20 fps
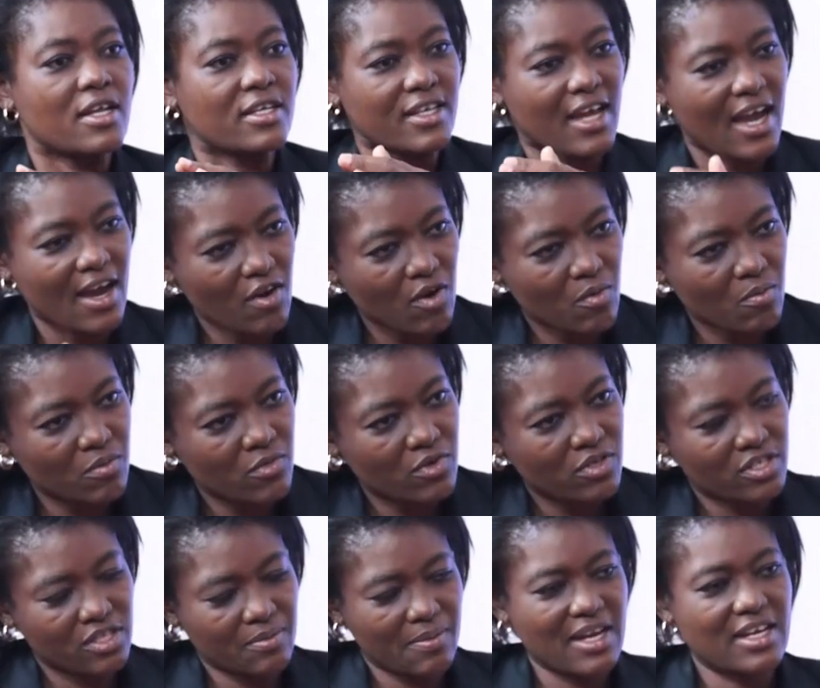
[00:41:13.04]
Tano
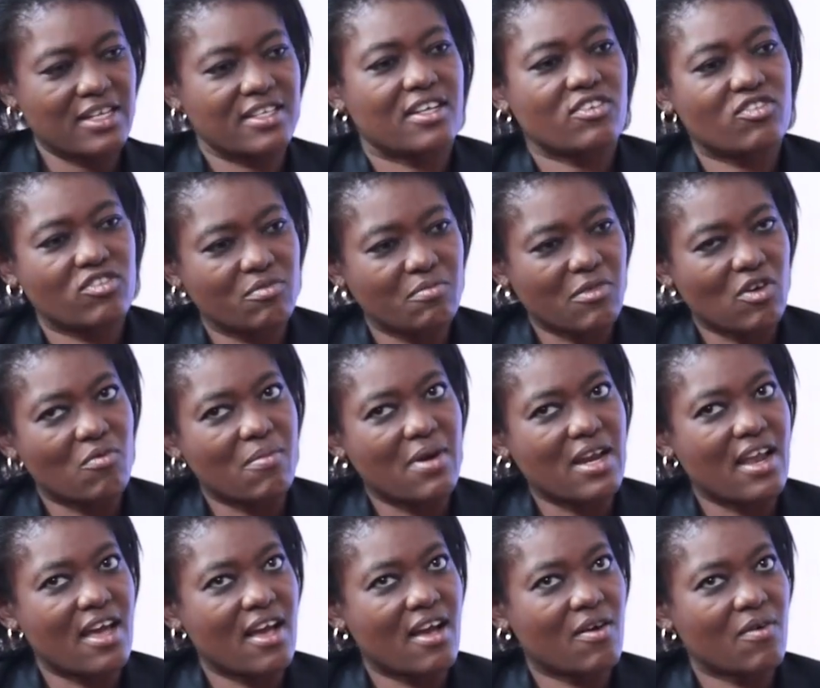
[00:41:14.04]
chipani cha tutima
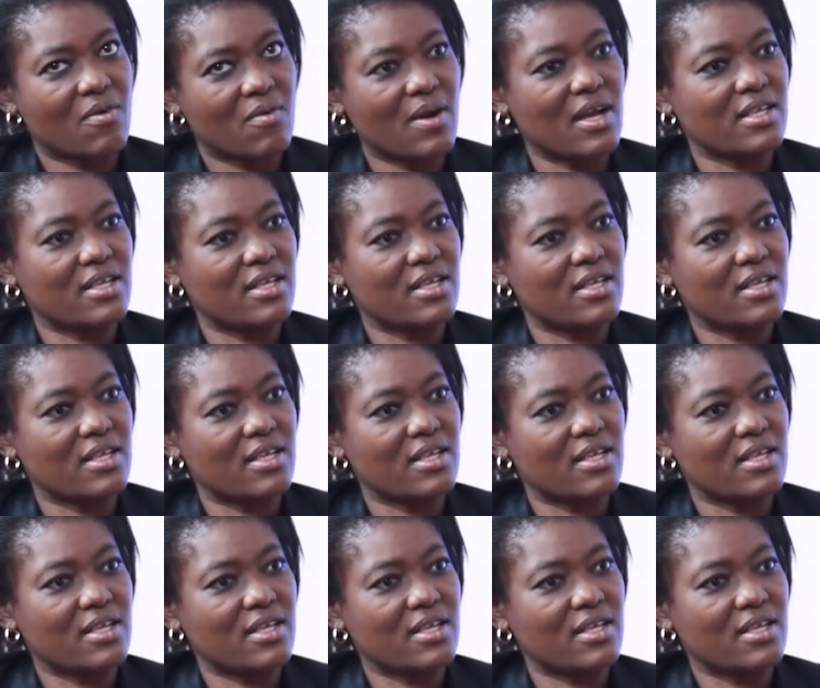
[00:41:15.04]
kumana